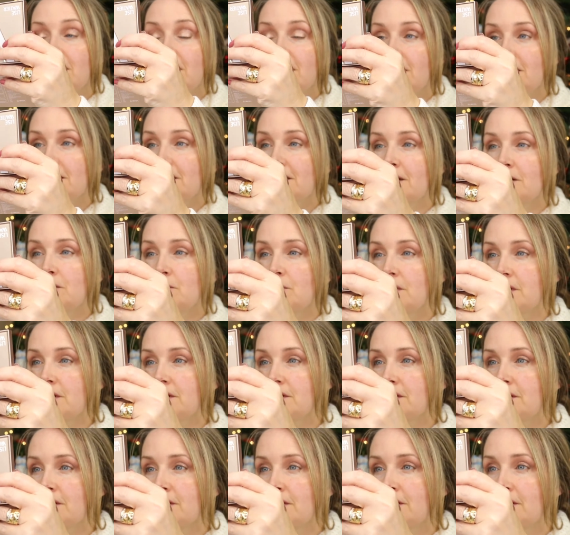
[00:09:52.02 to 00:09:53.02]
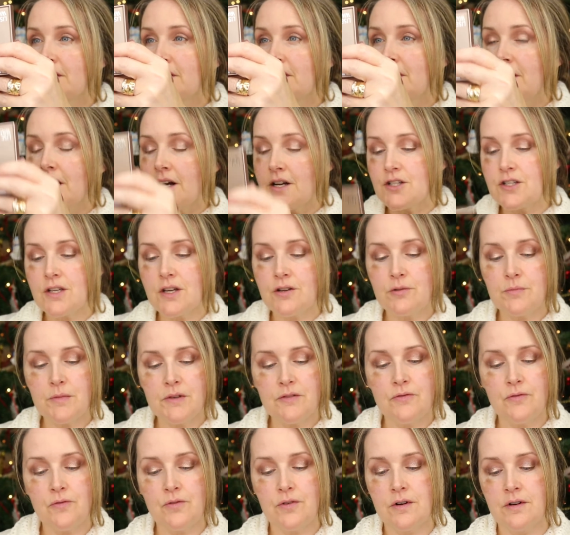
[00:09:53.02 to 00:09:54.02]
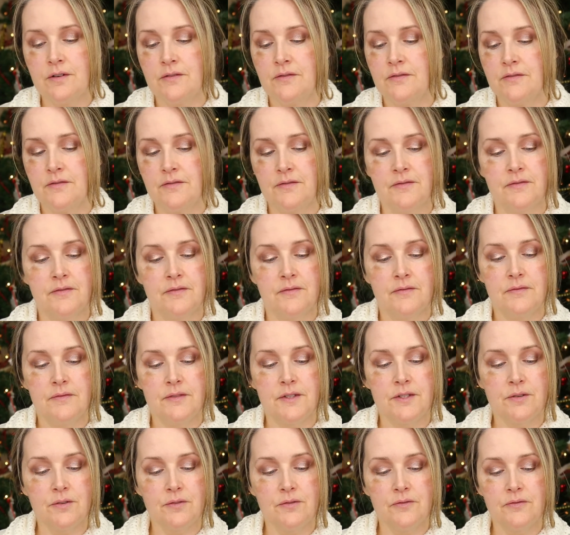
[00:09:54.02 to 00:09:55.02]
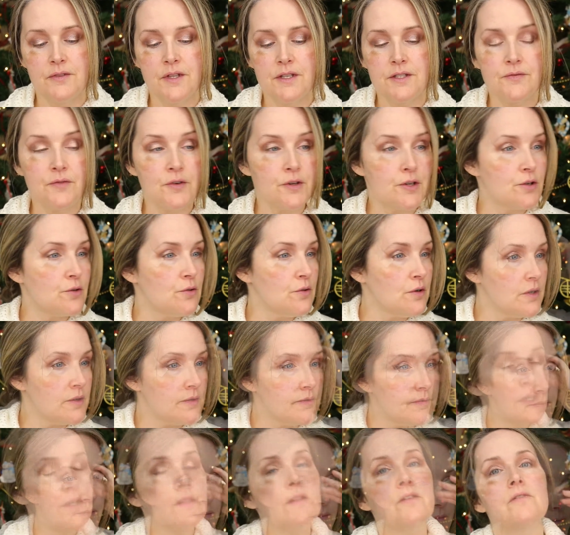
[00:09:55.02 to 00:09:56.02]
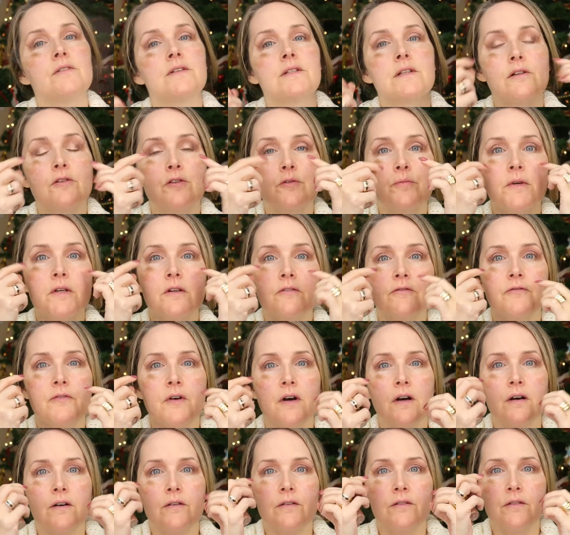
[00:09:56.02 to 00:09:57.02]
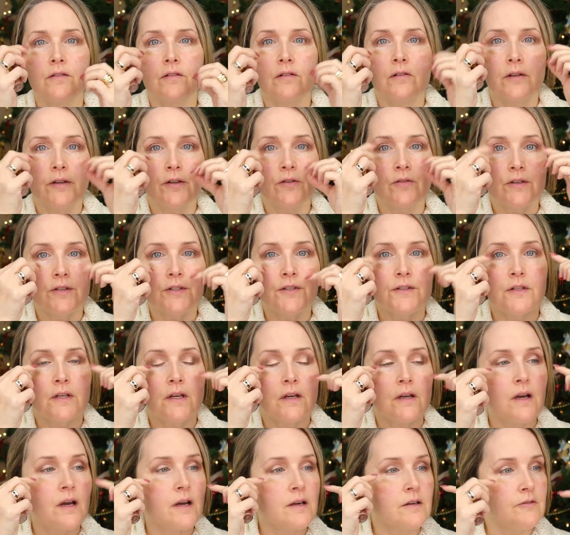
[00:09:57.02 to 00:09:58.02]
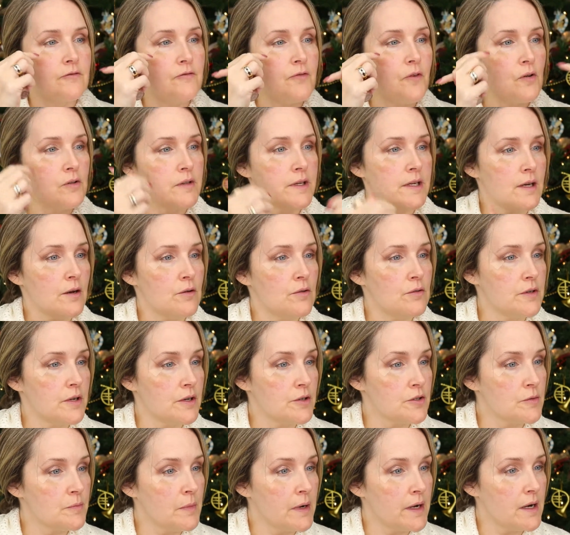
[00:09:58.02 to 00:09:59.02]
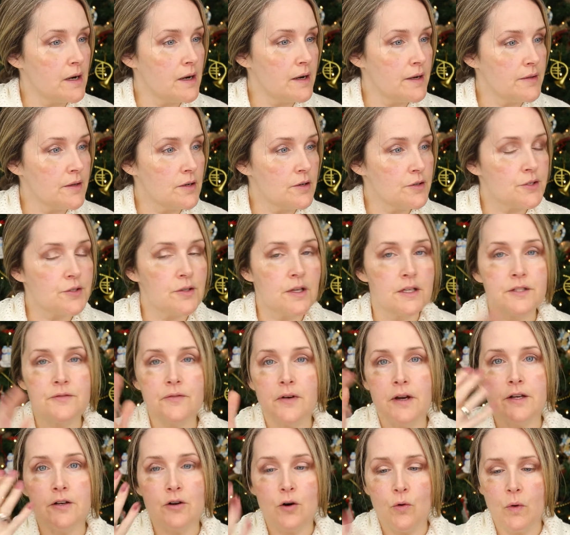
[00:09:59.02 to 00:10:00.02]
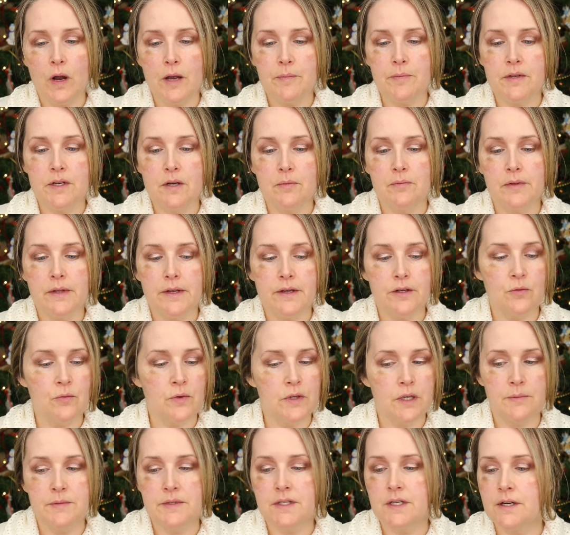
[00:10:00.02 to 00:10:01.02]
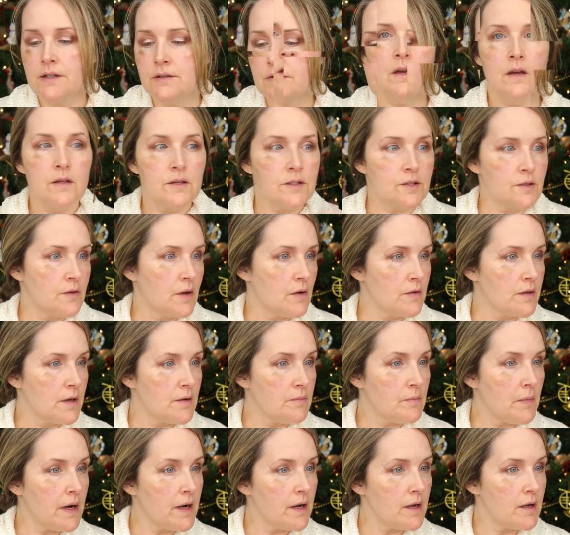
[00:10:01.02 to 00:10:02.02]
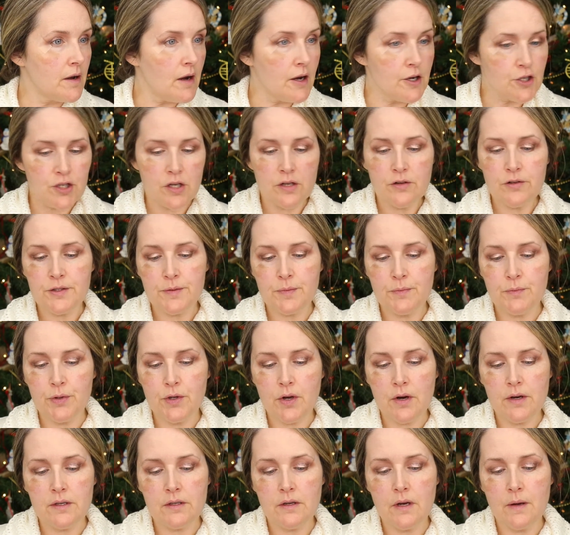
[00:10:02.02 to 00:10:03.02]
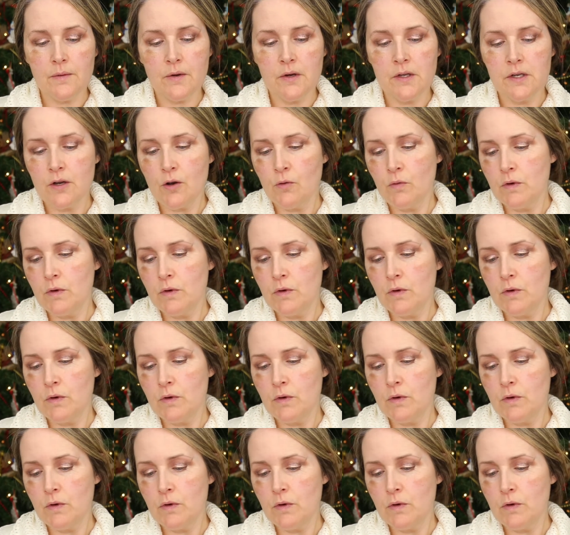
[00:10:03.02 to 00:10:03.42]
liquid eyeshadow before. So that's very cool. There's a little bit of the glitter is kind of falling out under my eye there, so that's fine. I'll wipe it up later when I'm done. So now that my eyeshadow's put on, I'm going to